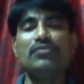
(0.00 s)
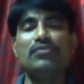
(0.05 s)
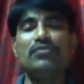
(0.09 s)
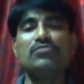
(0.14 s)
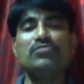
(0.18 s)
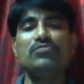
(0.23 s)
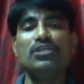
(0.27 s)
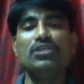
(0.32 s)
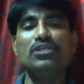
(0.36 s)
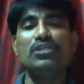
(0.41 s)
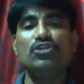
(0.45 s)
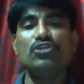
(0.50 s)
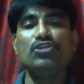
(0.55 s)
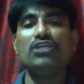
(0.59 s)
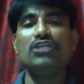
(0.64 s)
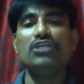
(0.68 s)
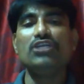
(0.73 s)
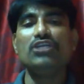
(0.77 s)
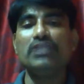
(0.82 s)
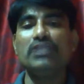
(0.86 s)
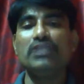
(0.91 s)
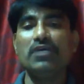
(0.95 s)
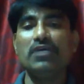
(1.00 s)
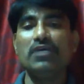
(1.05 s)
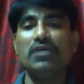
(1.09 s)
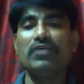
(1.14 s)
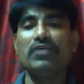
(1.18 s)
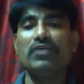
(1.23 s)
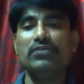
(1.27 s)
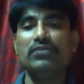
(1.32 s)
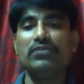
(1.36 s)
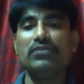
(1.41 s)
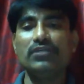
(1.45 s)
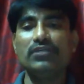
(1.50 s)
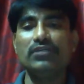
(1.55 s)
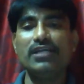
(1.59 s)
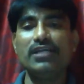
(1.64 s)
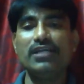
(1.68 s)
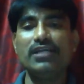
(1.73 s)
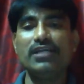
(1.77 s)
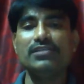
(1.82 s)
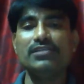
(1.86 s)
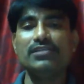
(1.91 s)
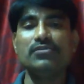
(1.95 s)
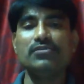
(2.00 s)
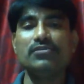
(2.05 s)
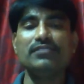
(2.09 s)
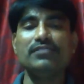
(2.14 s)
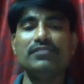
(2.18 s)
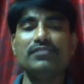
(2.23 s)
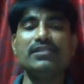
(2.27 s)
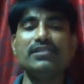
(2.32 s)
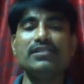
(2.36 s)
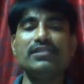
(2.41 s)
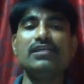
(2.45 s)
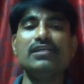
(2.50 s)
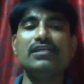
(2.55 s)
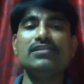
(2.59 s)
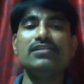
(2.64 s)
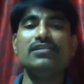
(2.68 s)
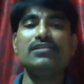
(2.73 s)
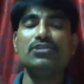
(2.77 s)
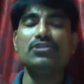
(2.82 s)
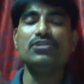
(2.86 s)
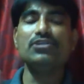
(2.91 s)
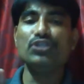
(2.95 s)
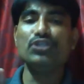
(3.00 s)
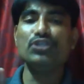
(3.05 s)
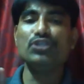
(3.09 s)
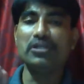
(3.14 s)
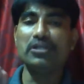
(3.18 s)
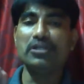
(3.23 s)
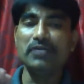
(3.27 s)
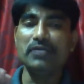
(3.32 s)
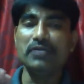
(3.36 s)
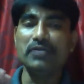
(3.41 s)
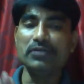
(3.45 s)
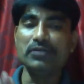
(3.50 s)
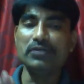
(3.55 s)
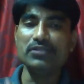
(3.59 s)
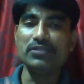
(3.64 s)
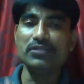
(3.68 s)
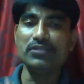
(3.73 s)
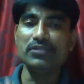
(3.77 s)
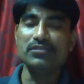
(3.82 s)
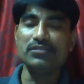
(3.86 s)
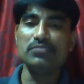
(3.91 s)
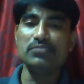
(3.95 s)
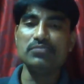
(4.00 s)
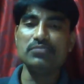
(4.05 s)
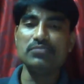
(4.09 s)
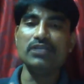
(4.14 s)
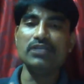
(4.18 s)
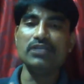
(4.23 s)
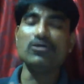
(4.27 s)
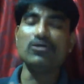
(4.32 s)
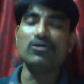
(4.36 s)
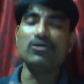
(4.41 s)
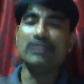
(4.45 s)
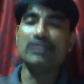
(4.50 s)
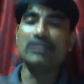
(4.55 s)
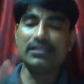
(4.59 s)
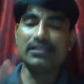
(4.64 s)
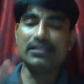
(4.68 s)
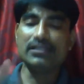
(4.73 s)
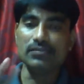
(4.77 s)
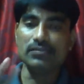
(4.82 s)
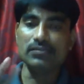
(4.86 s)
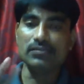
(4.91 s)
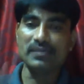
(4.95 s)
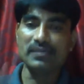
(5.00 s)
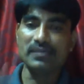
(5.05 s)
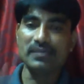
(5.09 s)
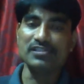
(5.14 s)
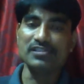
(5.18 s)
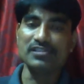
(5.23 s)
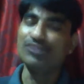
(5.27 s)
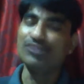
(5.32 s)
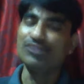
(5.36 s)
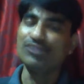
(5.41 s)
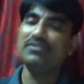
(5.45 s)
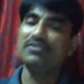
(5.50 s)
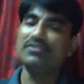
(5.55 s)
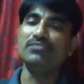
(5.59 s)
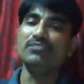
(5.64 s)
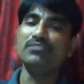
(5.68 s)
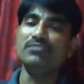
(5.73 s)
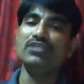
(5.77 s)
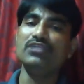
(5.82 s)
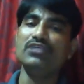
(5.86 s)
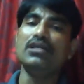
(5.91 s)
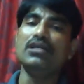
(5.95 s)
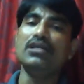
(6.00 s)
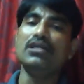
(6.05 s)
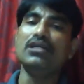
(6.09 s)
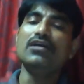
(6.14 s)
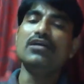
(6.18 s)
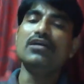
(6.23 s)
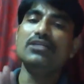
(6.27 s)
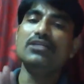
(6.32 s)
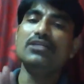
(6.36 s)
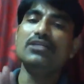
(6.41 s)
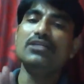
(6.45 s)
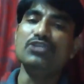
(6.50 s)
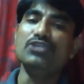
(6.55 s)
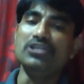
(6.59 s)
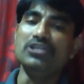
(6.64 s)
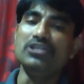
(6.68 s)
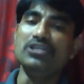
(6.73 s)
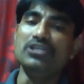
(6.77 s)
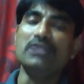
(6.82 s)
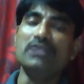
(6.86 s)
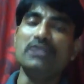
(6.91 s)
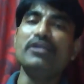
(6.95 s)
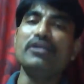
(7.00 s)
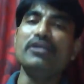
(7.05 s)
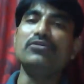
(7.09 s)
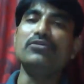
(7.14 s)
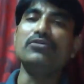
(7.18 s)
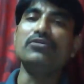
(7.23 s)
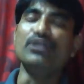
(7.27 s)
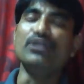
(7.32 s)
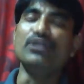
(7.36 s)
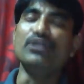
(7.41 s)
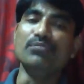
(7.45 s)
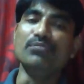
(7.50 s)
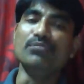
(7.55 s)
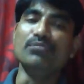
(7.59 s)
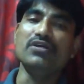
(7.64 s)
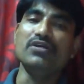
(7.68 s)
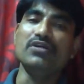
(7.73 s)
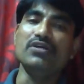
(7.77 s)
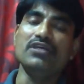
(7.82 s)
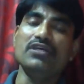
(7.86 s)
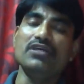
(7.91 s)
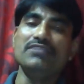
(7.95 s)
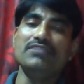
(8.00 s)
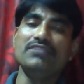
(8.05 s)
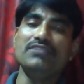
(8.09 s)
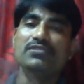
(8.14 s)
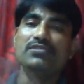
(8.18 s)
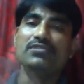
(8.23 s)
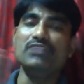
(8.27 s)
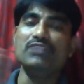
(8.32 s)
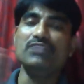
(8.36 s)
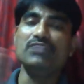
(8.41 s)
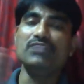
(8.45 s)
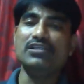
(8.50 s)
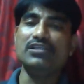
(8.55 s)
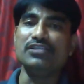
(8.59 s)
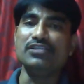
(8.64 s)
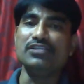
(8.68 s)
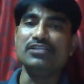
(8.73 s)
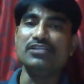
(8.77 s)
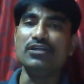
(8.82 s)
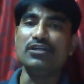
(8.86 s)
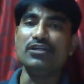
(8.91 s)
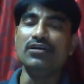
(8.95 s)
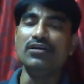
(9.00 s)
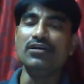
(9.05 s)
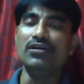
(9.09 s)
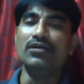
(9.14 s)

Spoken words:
they change according to the tense of the sentence, they change according to the subject, or that is the person of the subject, they change according to the number. If the subject is singular,